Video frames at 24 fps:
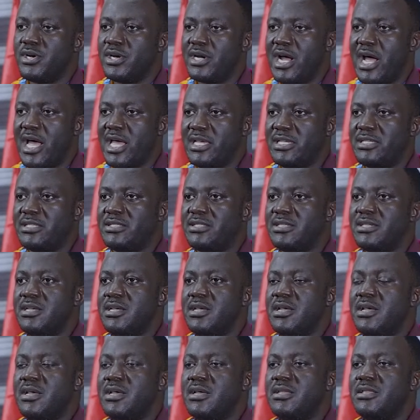Christ.
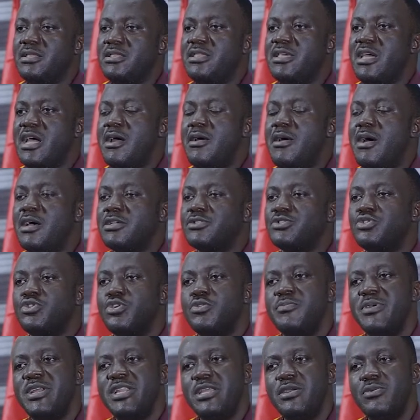There are
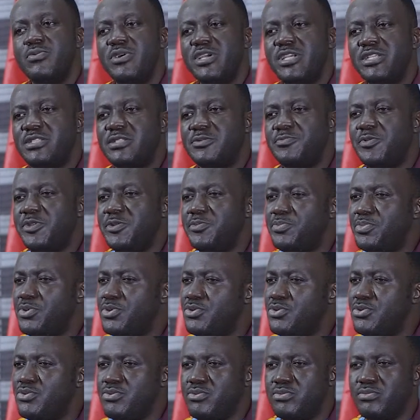so many ways
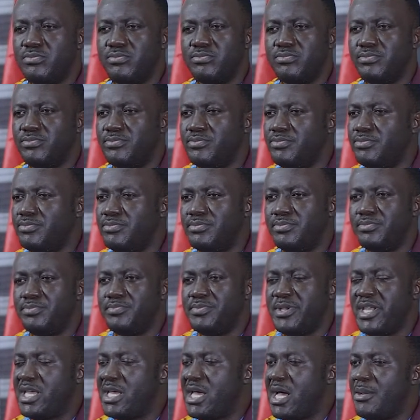people
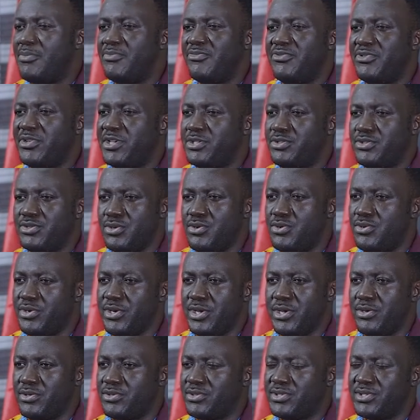become
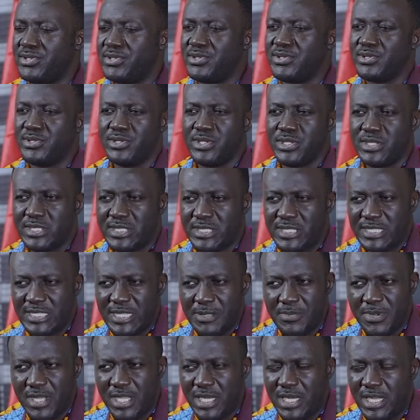victorious,
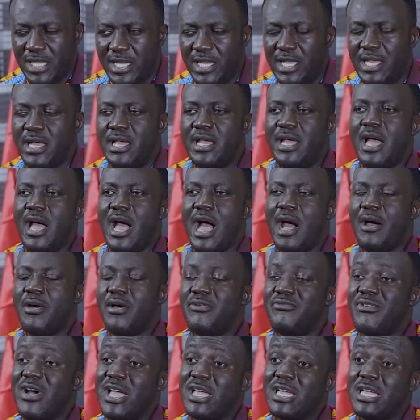seemingly.
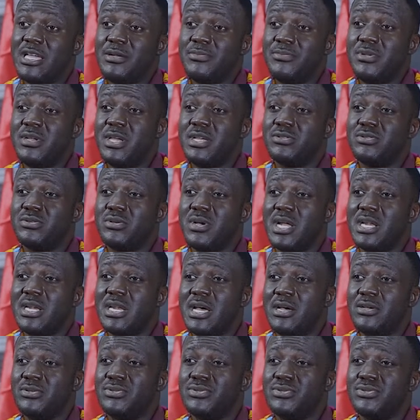However, I came here to
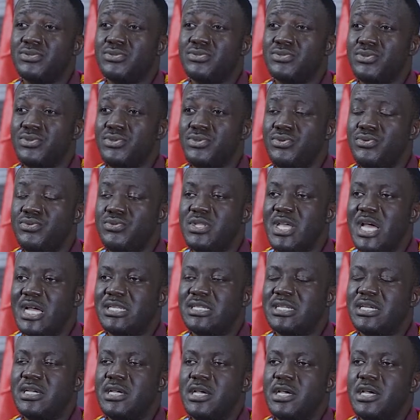announce to you that